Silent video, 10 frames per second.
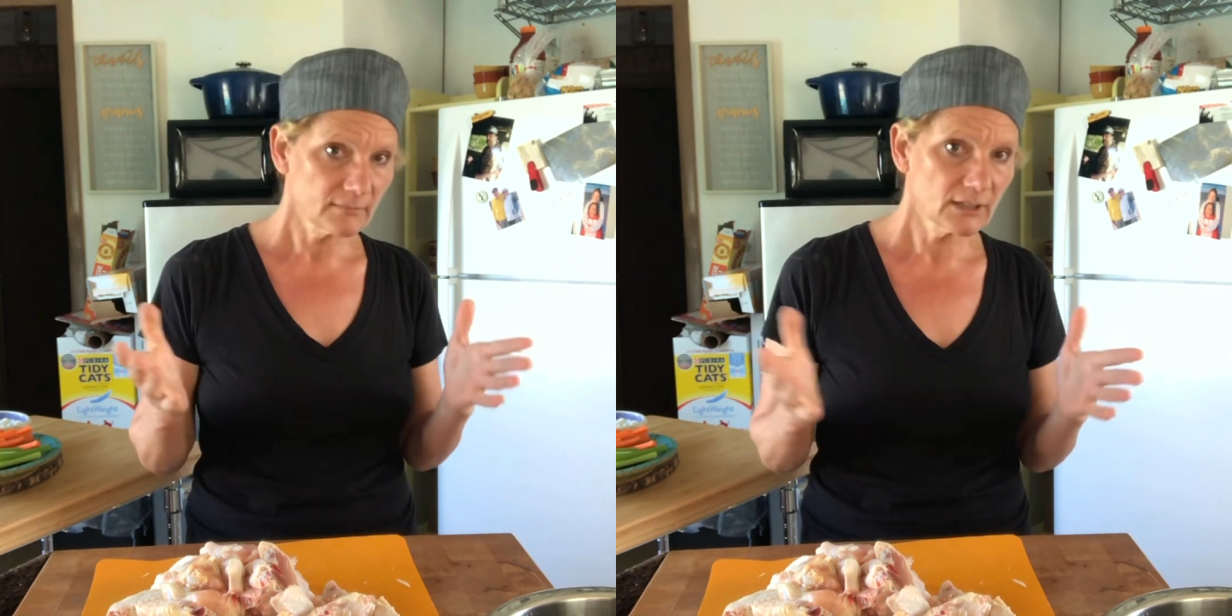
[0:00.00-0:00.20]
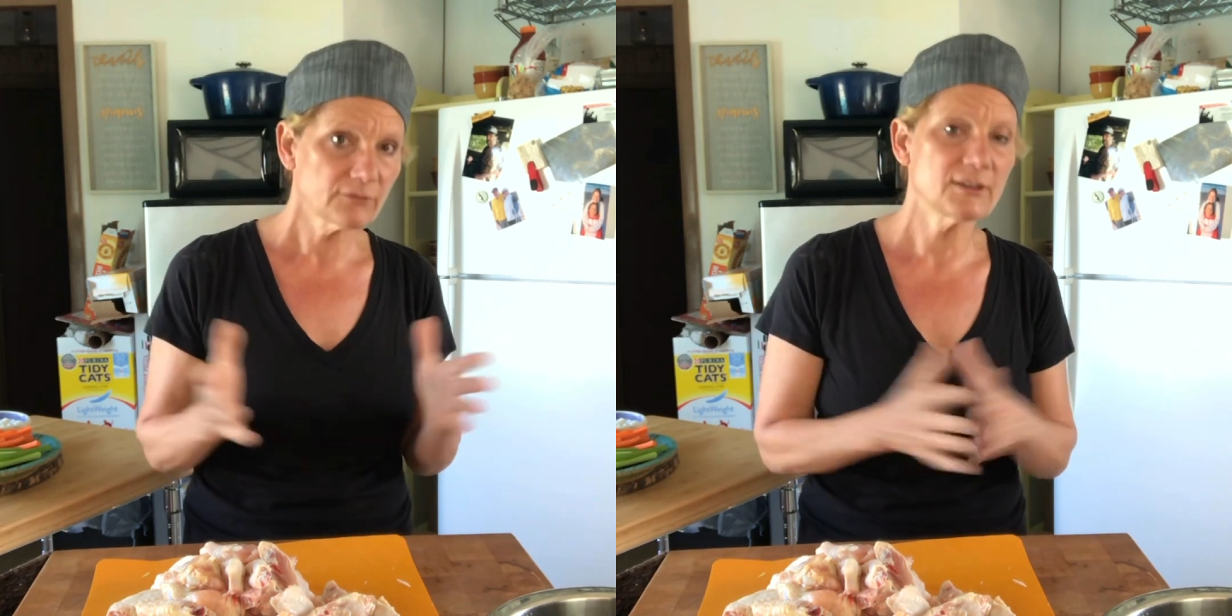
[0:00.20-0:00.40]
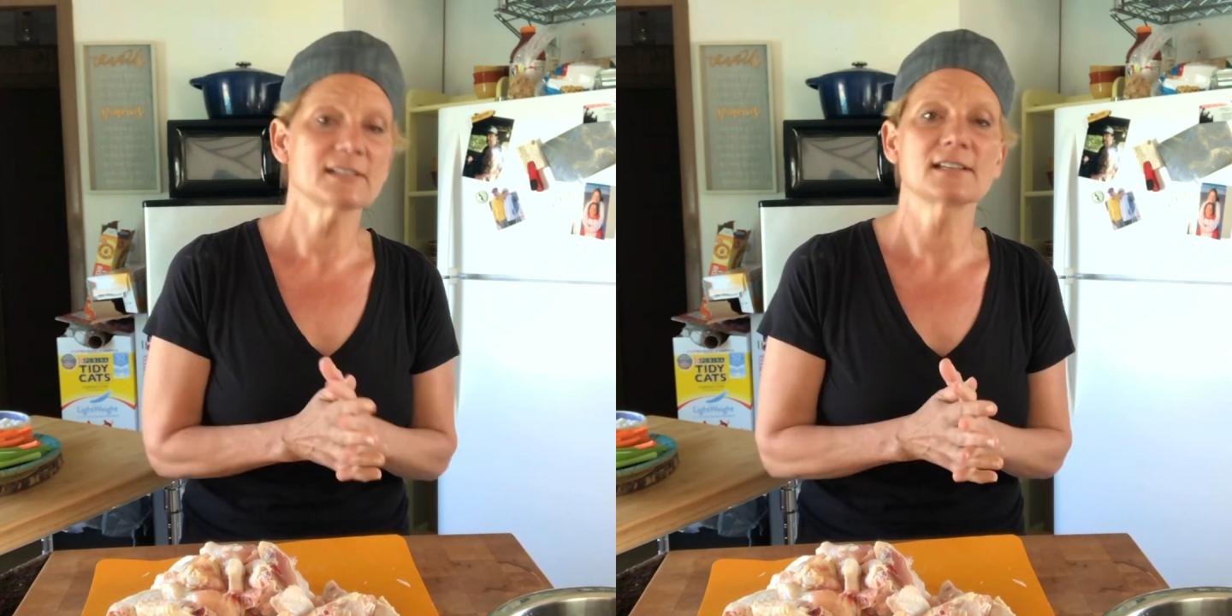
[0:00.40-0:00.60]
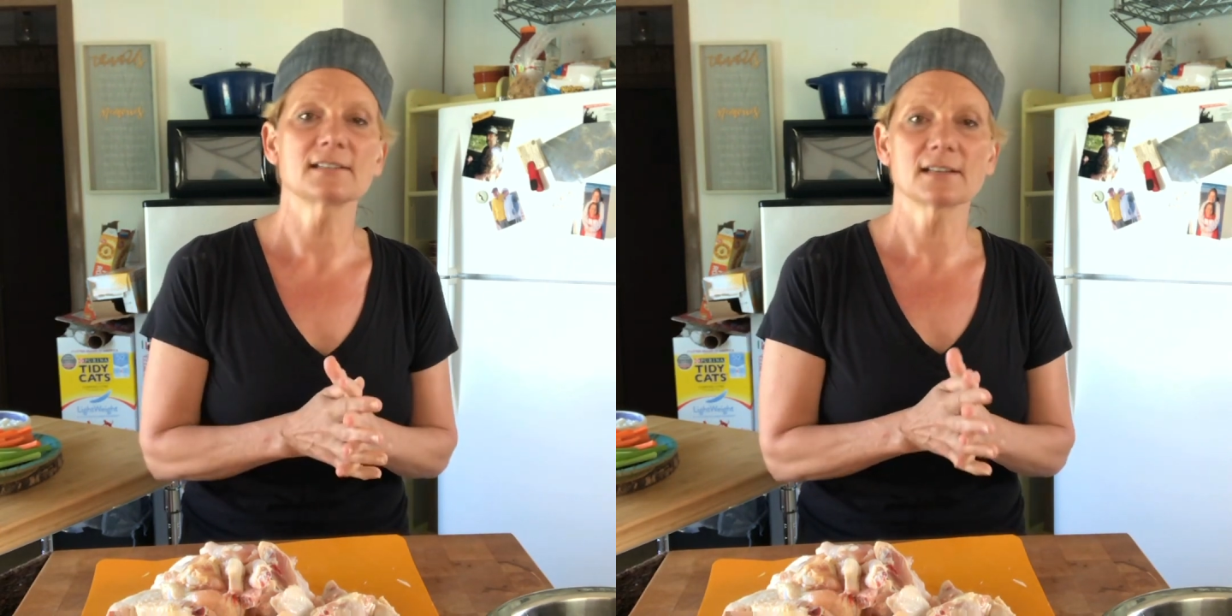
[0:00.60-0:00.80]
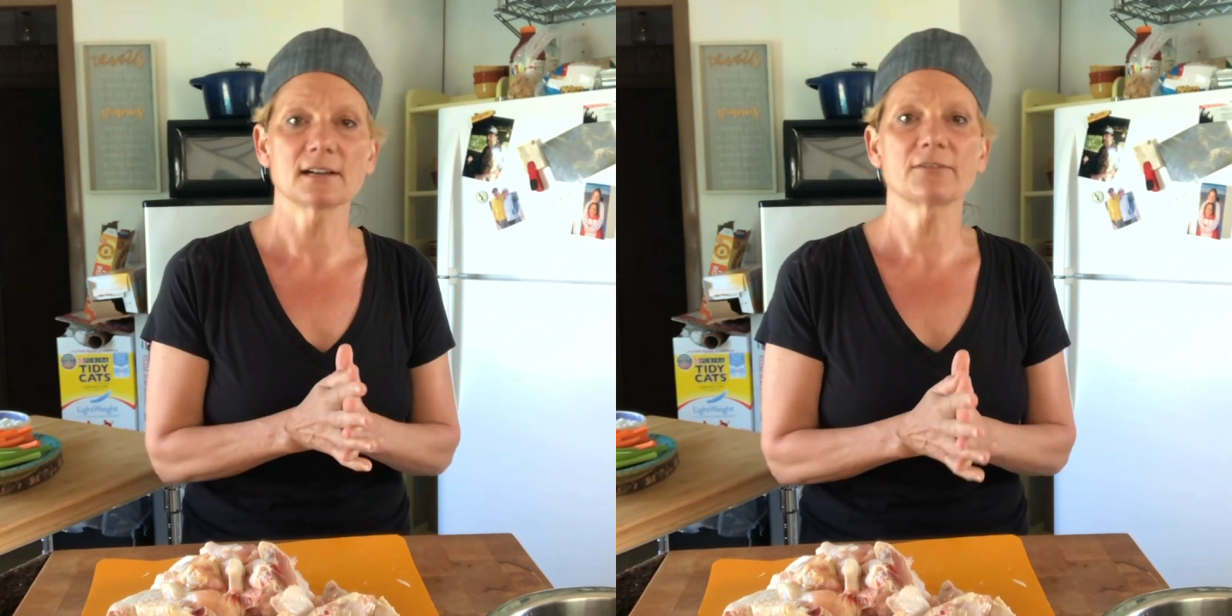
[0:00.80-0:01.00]
feces
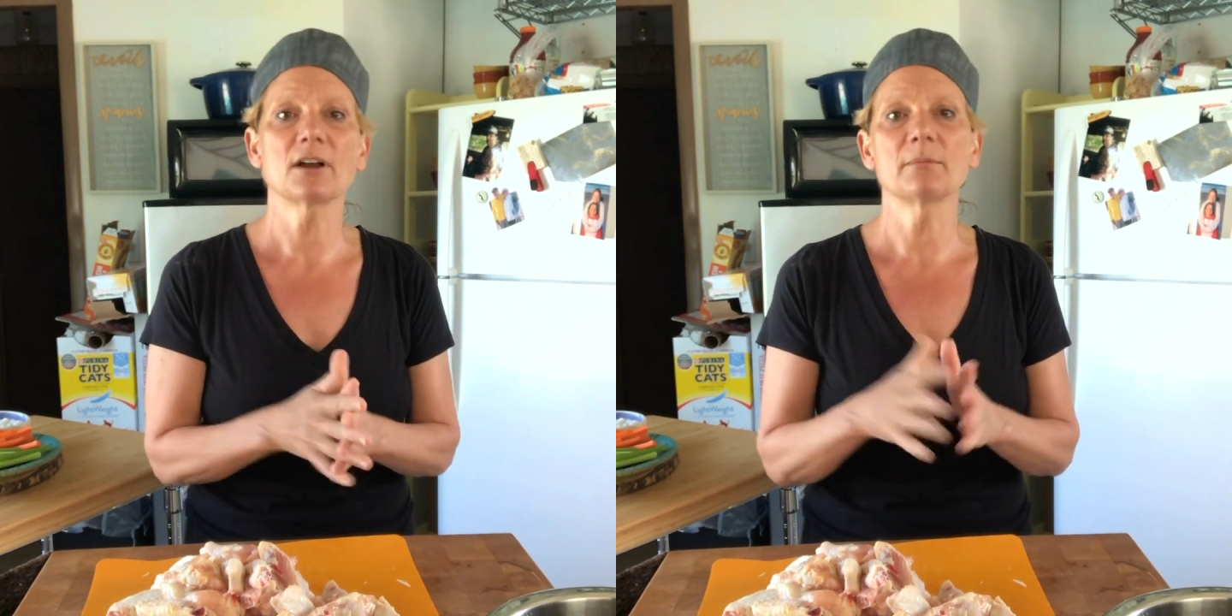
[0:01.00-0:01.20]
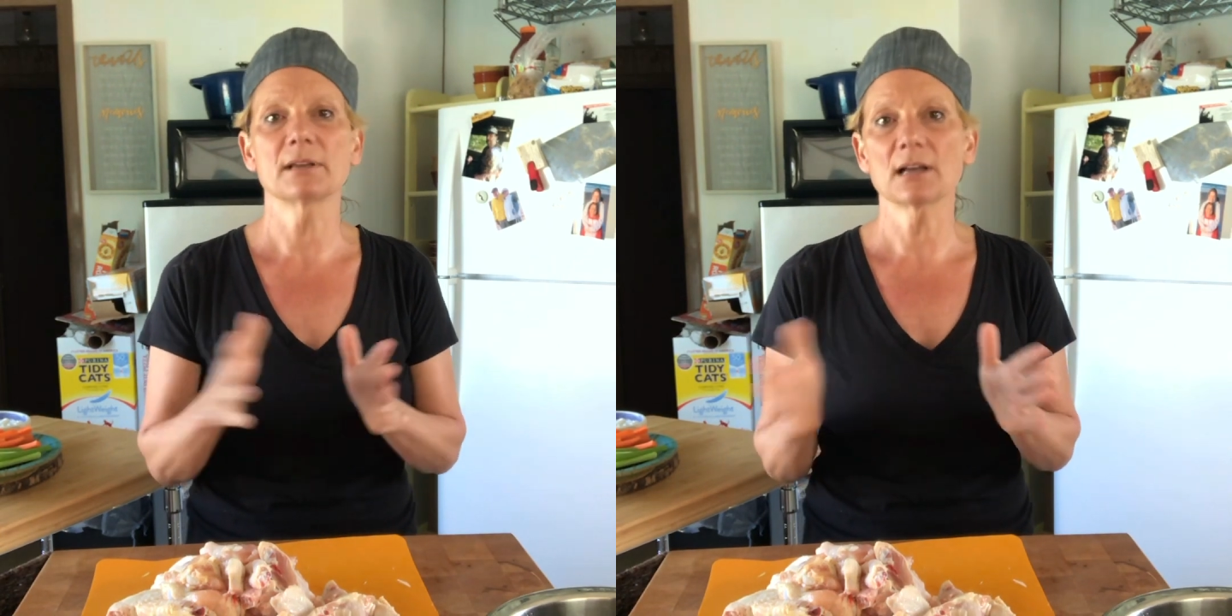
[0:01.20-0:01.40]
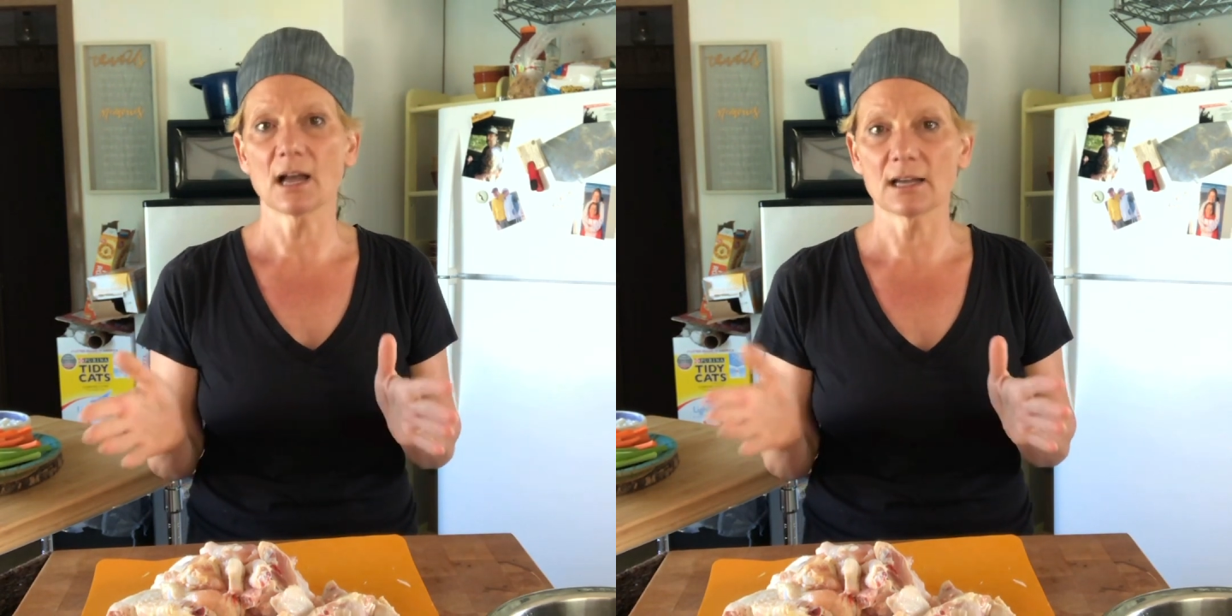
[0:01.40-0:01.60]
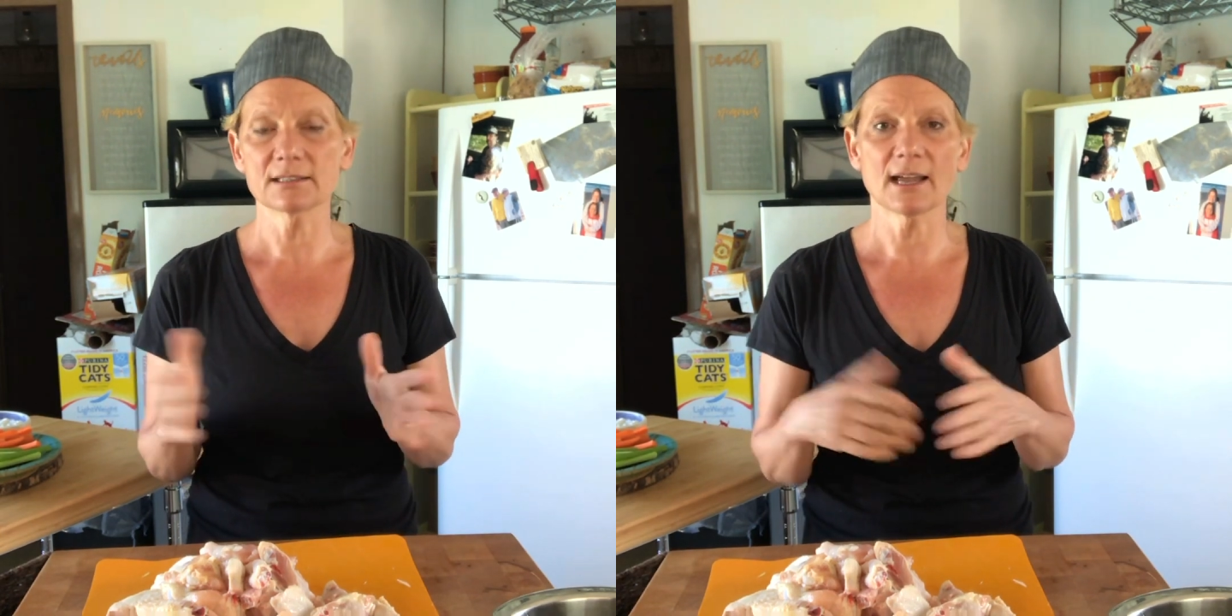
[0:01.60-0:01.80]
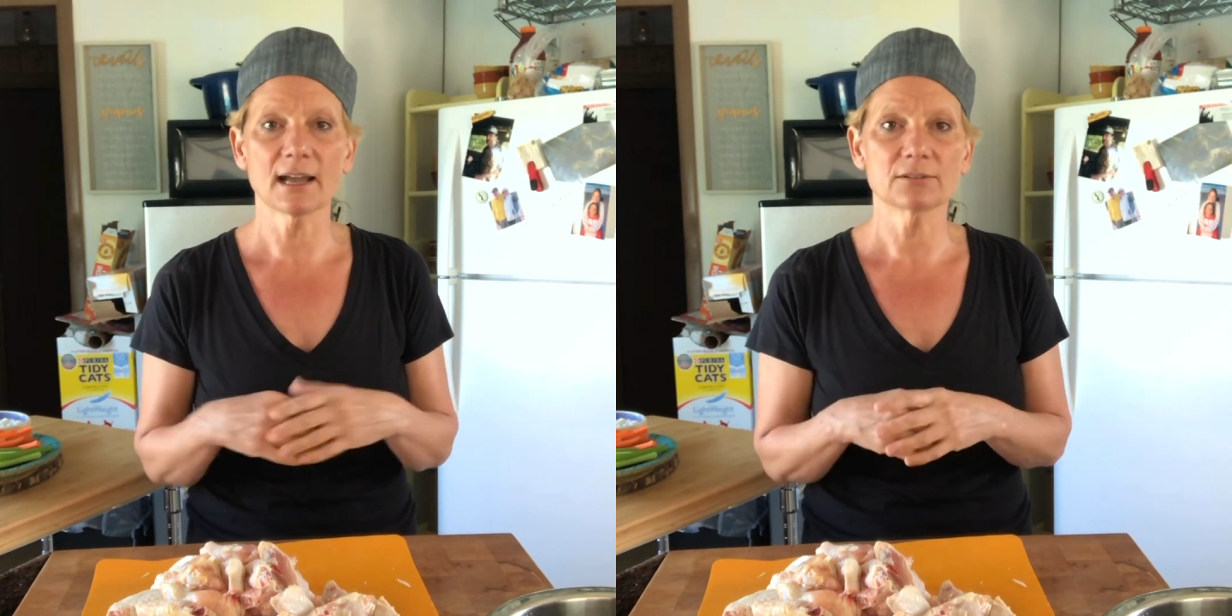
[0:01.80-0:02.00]
that have come in
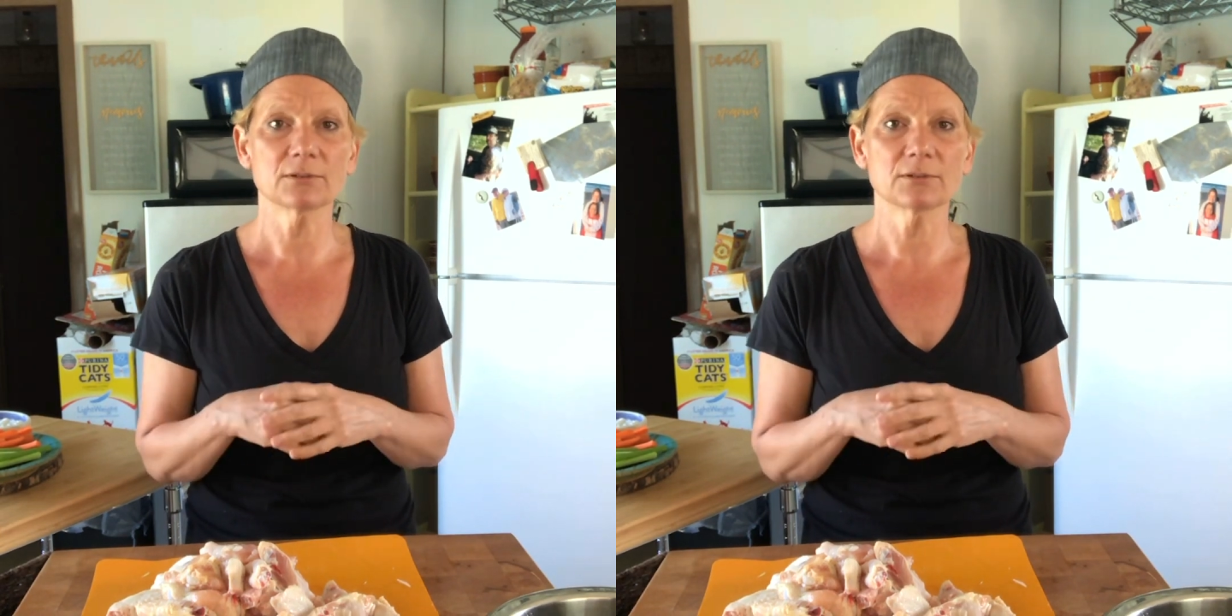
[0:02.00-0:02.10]
contact with